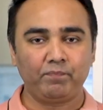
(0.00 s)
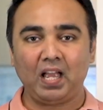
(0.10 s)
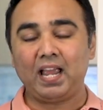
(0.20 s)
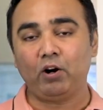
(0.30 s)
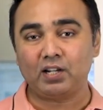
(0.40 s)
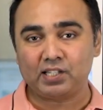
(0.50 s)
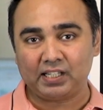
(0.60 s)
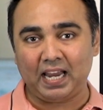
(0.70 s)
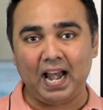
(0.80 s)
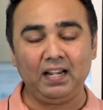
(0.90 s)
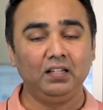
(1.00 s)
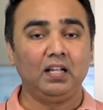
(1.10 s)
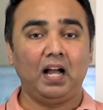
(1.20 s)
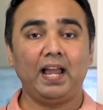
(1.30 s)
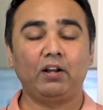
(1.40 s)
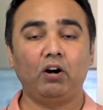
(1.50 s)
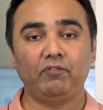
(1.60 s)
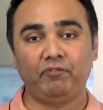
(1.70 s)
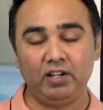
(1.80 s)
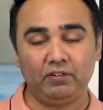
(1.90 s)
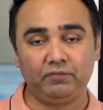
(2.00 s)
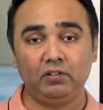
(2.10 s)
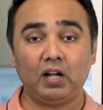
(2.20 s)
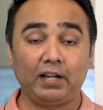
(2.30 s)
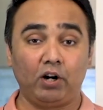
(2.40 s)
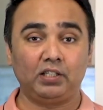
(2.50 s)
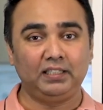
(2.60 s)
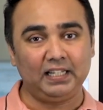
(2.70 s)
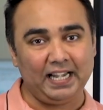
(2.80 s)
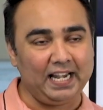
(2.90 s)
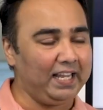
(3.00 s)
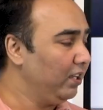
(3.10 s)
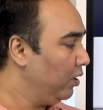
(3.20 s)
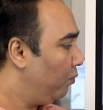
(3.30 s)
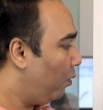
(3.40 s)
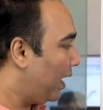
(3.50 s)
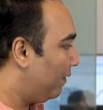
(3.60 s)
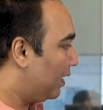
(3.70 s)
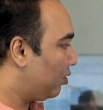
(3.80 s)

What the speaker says: I got scared, I got fearful, I got greedy, whatever.